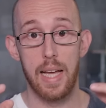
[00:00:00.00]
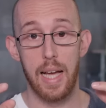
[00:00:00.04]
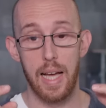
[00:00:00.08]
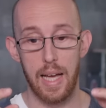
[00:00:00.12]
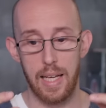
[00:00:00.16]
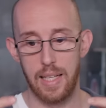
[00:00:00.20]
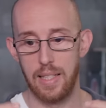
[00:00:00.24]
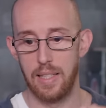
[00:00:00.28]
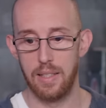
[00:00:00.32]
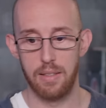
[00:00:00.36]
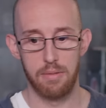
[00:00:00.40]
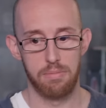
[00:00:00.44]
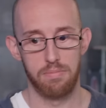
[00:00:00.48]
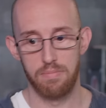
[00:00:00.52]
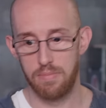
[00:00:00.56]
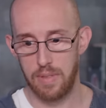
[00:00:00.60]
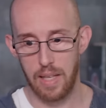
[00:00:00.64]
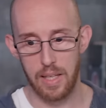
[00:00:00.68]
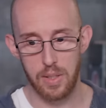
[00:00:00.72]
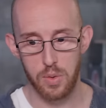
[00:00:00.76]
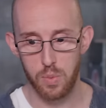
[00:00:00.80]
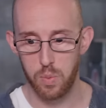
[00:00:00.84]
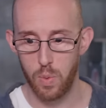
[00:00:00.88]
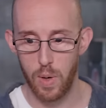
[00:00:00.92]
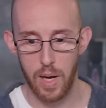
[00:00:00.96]
and
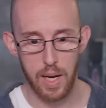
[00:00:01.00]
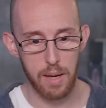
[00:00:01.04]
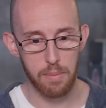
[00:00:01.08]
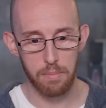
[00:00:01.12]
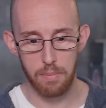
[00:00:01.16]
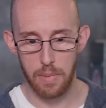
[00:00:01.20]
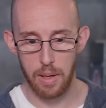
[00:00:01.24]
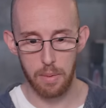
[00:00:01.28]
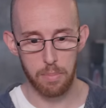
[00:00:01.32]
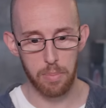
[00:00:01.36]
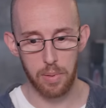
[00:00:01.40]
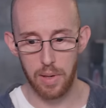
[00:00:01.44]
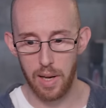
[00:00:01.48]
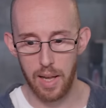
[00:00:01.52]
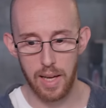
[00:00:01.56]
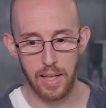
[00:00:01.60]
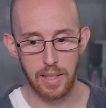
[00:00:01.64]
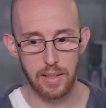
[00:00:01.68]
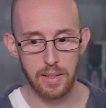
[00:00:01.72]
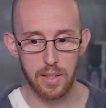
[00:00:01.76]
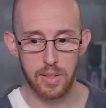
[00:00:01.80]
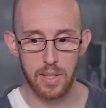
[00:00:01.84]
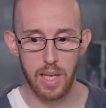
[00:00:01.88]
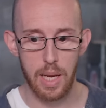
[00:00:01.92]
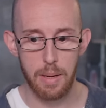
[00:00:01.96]
that's why I'm
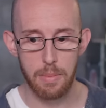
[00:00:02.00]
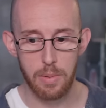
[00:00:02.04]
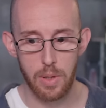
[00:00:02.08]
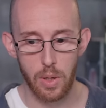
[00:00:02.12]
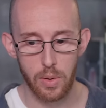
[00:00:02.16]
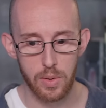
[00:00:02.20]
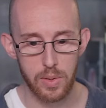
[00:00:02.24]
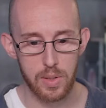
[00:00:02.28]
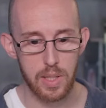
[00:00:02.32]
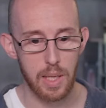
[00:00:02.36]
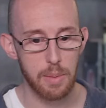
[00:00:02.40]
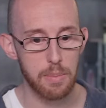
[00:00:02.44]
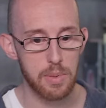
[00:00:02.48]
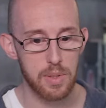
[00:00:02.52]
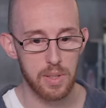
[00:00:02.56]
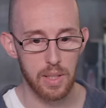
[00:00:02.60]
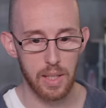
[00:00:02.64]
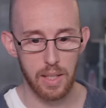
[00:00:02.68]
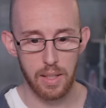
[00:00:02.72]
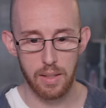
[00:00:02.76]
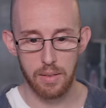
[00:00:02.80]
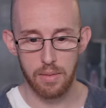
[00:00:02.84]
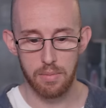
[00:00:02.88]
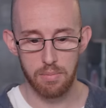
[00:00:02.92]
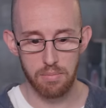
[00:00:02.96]
applying the same concepts
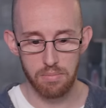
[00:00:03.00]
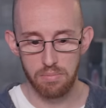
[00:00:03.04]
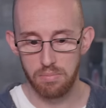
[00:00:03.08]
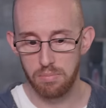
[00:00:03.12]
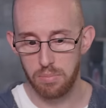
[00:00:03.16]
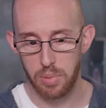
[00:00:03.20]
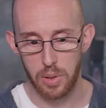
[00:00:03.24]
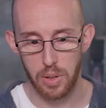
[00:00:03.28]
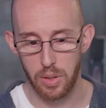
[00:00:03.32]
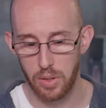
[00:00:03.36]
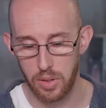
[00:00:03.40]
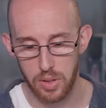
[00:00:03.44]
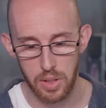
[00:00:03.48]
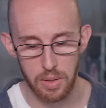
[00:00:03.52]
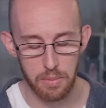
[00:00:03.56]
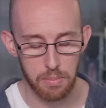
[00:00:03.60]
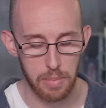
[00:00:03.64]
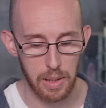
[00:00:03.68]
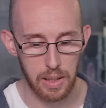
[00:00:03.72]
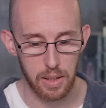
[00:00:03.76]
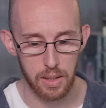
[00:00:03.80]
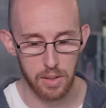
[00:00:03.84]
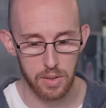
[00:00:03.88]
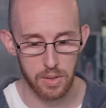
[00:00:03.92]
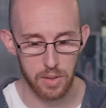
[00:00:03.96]
in production
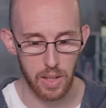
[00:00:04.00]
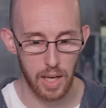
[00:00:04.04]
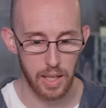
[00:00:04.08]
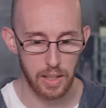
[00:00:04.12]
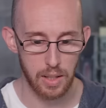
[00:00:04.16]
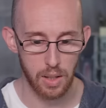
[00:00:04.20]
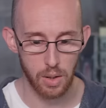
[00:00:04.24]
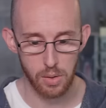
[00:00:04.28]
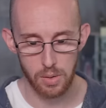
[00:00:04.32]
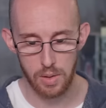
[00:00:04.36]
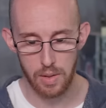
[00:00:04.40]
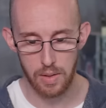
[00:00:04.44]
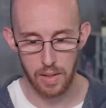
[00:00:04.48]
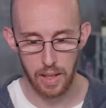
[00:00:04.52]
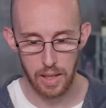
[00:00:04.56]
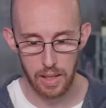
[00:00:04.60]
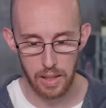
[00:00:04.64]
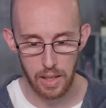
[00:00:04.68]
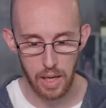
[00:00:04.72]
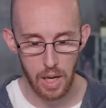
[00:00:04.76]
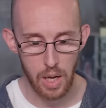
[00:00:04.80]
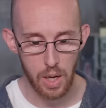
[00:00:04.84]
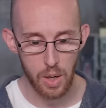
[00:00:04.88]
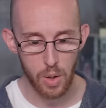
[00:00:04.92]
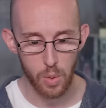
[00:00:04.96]
because I know that
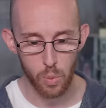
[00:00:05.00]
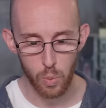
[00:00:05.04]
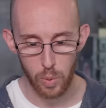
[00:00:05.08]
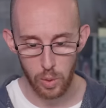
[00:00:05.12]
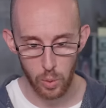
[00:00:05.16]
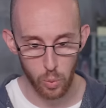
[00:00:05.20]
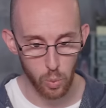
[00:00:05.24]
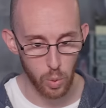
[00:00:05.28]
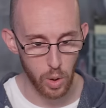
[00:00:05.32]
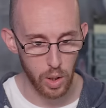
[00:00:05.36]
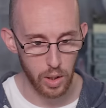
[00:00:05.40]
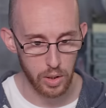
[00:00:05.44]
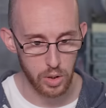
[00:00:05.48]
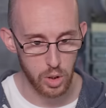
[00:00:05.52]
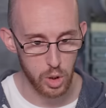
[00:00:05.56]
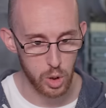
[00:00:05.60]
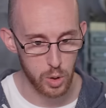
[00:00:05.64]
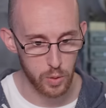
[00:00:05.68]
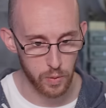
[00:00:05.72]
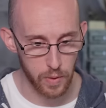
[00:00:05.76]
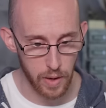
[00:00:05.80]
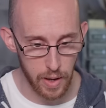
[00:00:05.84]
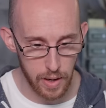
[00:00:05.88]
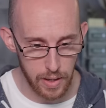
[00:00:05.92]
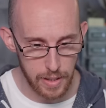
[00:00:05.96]
they will work
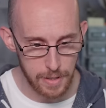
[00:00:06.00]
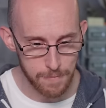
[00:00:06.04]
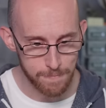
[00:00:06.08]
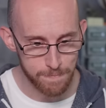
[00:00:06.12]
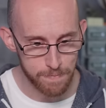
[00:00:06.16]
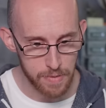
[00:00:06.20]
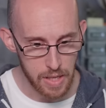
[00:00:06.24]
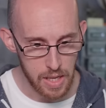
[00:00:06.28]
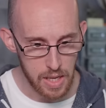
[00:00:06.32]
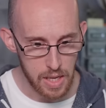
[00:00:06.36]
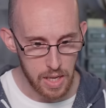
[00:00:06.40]
just fine.